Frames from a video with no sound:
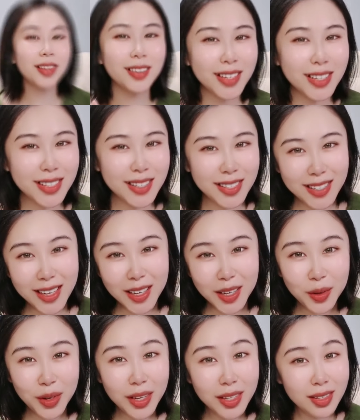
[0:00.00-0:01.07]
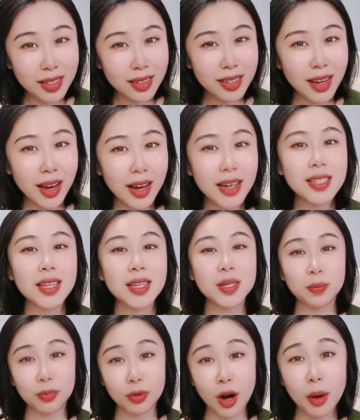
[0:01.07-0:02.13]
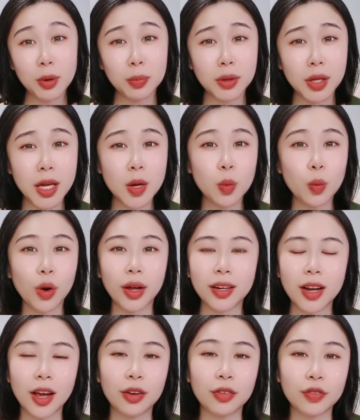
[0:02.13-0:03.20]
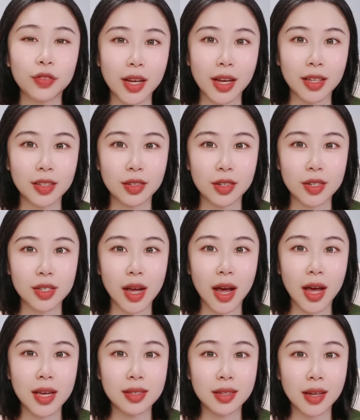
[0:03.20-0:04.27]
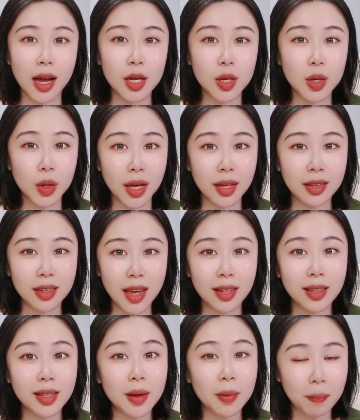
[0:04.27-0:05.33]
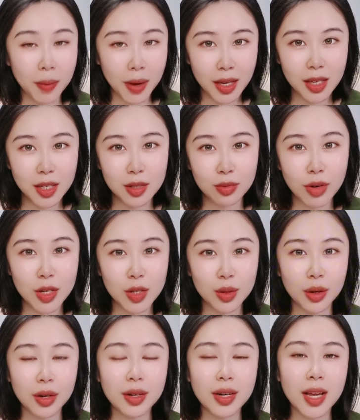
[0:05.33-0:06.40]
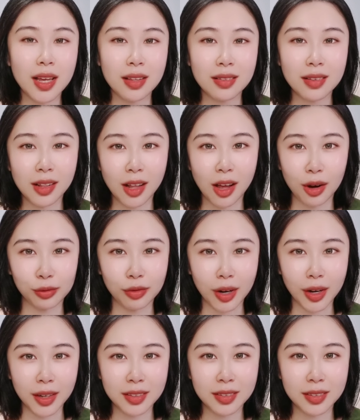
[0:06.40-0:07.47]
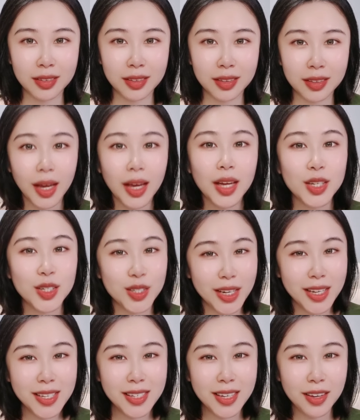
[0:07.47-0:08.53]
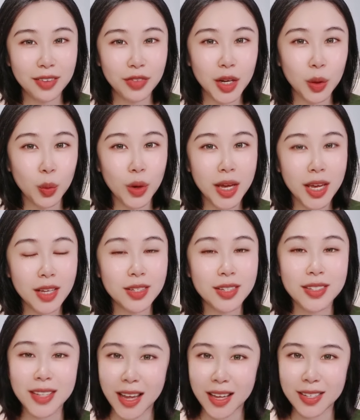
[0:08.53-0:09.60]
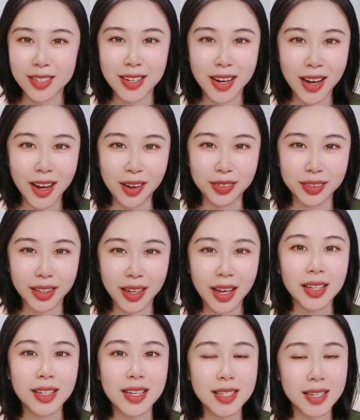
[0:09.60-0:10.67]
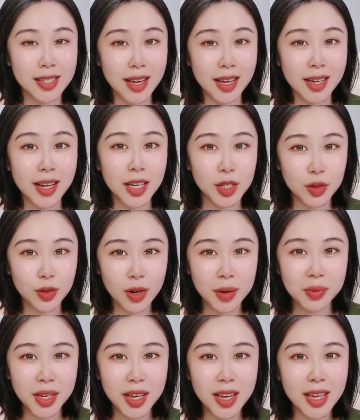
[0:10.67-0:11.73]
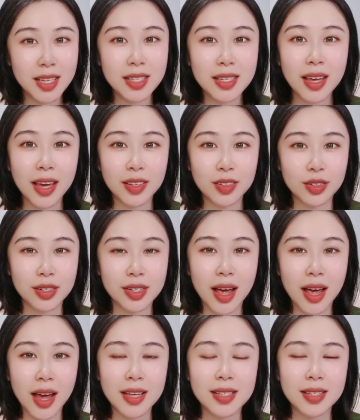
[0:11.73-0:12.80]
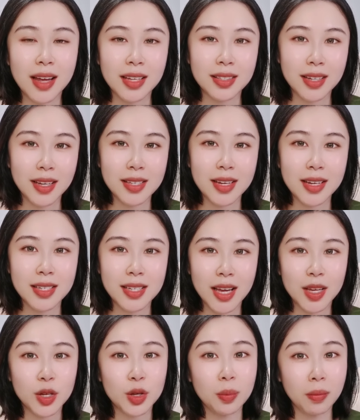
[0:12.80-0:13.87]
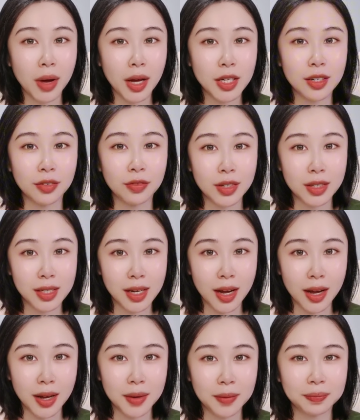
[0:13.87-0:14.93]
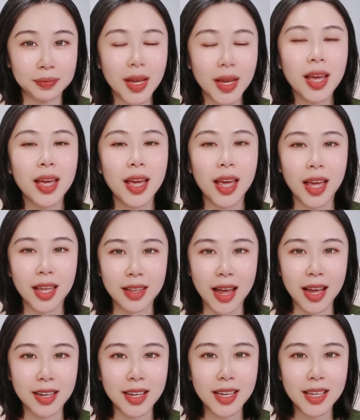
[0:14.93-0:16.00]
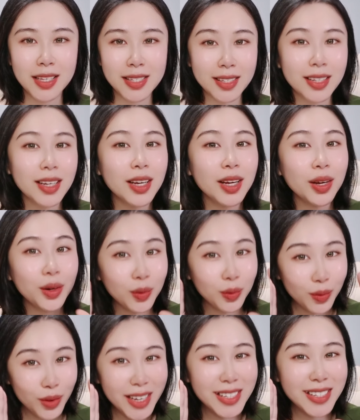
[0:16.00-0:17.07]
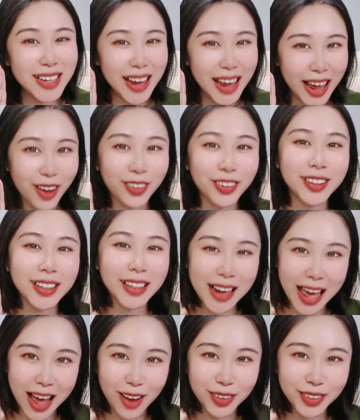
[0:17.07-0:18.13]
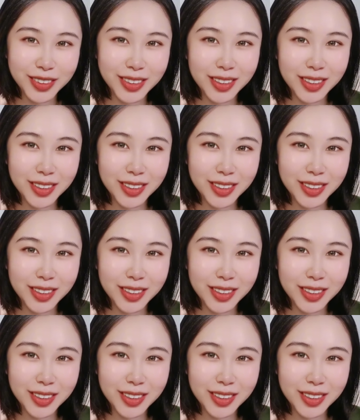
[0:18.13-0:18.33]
This single exercise is probably one of the exercises that you can get the biggest return in the long run. Just give it a week to test it out. This is an extremely easy exercise that doesn't take you much of your time, and that is read out loud.